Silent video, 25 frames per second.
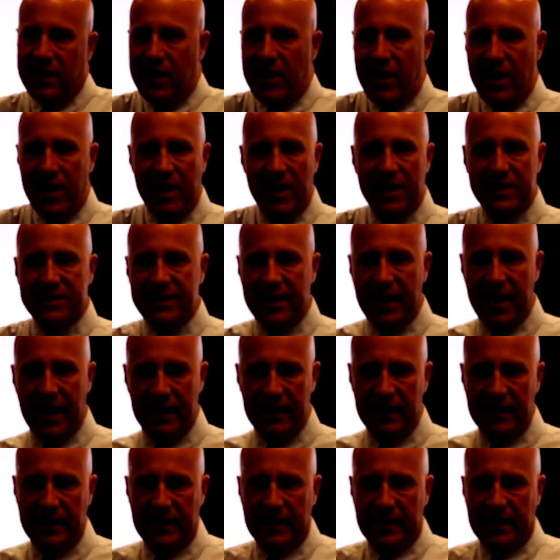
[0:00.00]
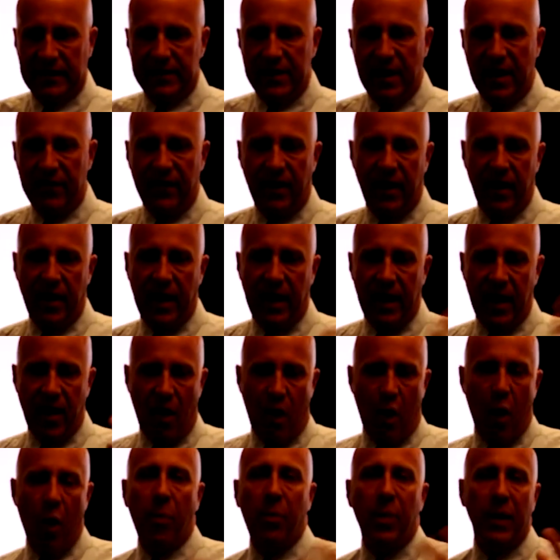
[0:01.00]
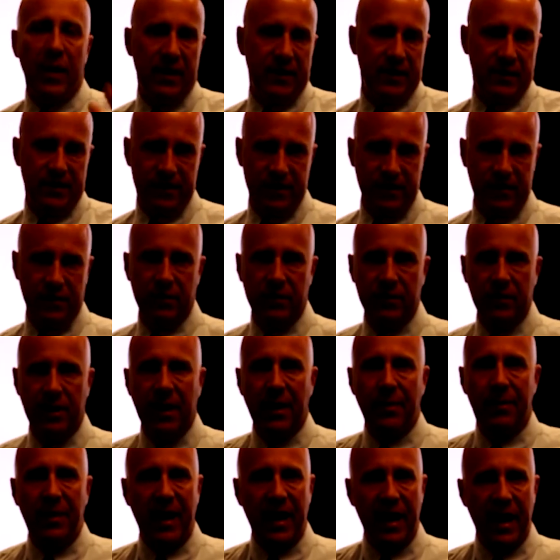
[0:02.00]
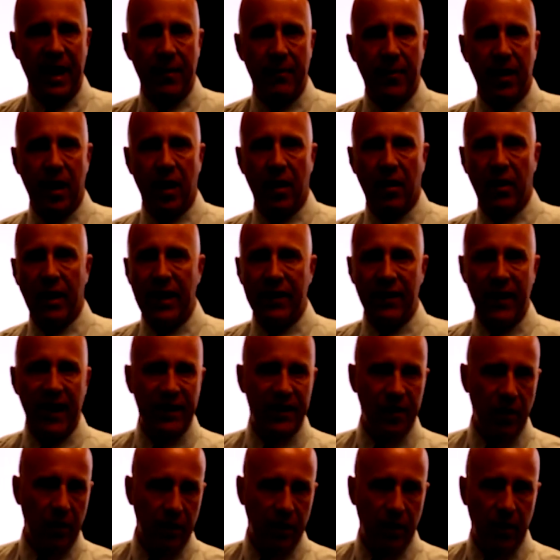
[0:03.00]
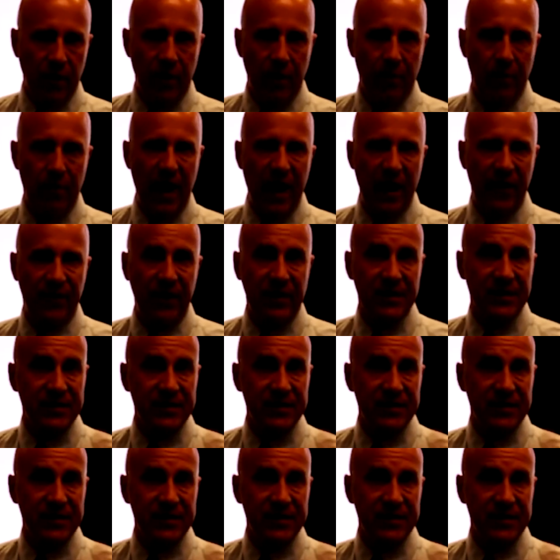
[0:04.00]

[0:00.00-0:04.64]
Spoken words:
do you say it? Not very open to PMO, and they don't know the benefits.